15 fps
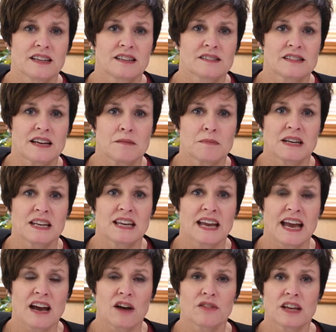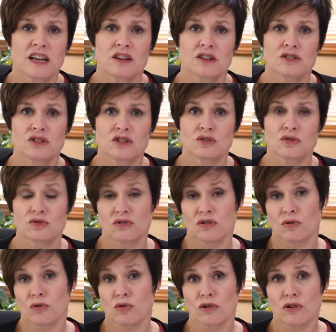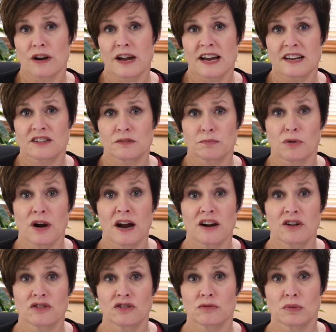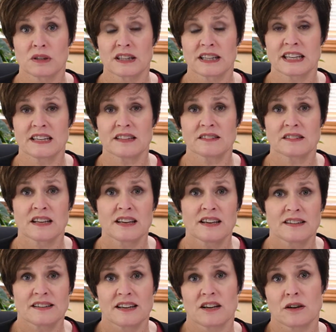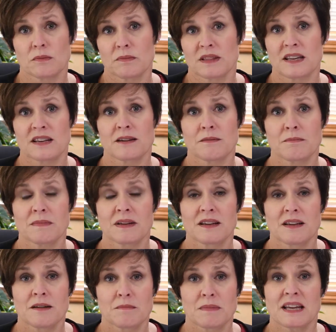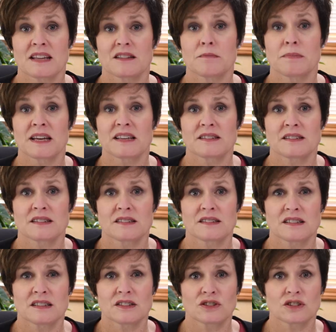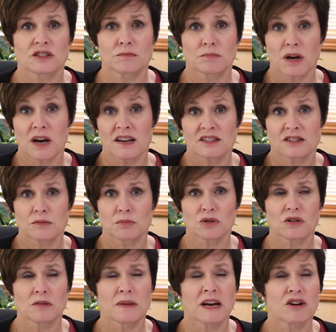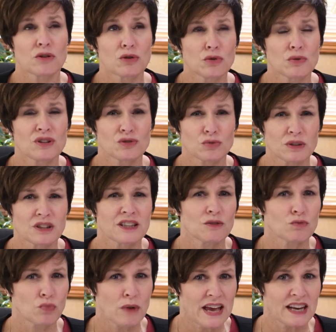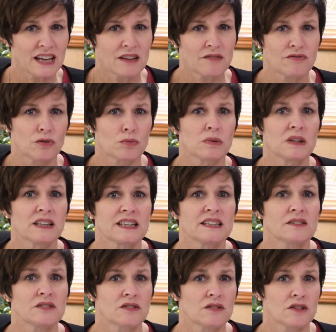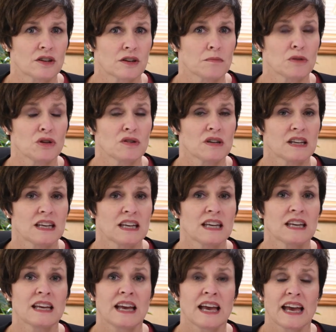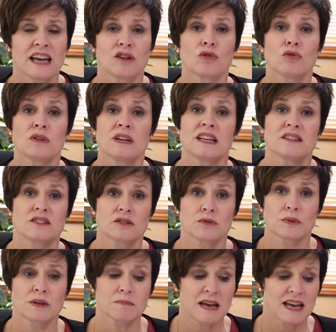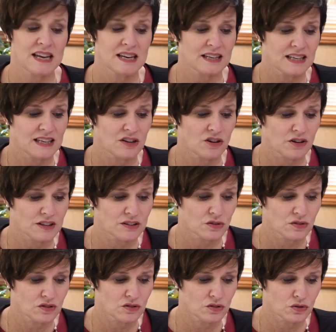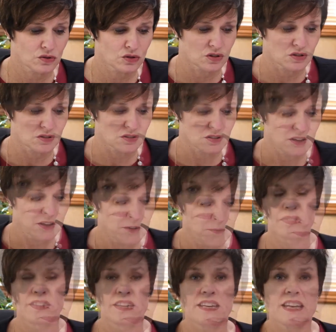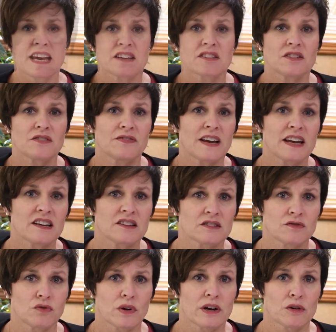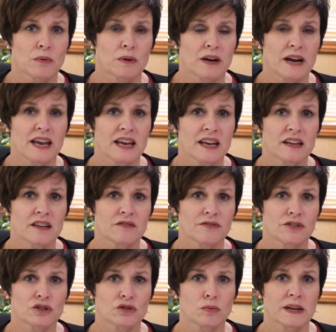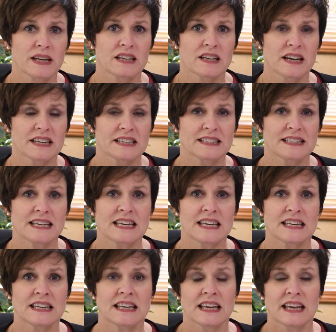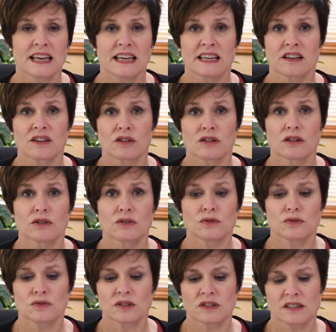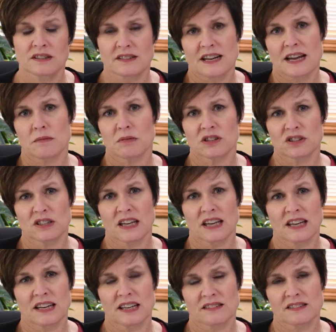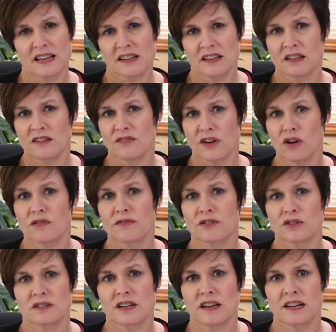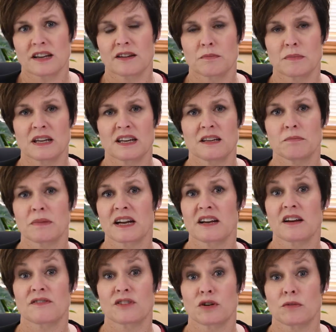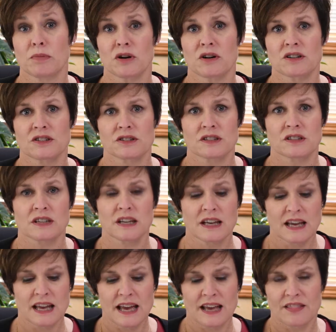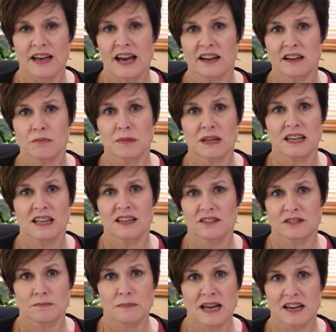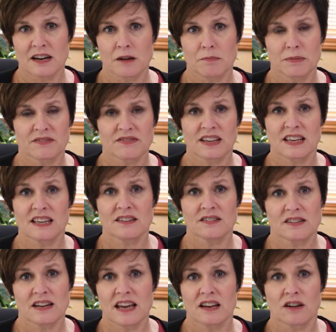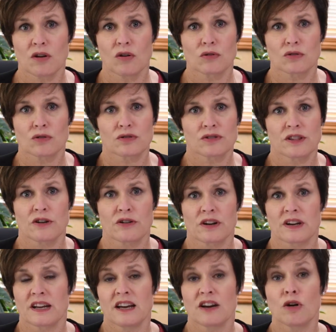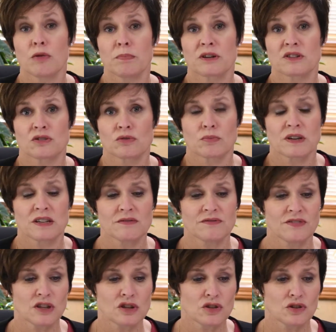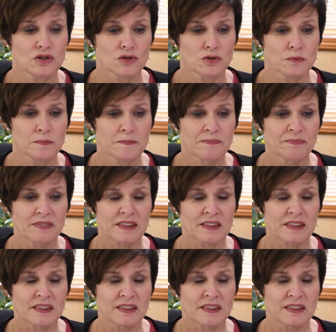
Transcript: examining how they could use the ORAS prior to release to help them make the best decision possible about who is really ready for release to the community and who needs to remain in our institutions. The next phase of where we're headed for 2019 includes establishing an executive oversight committee by Governor Parson. That committee is made up of key stakeholders that are going to help us review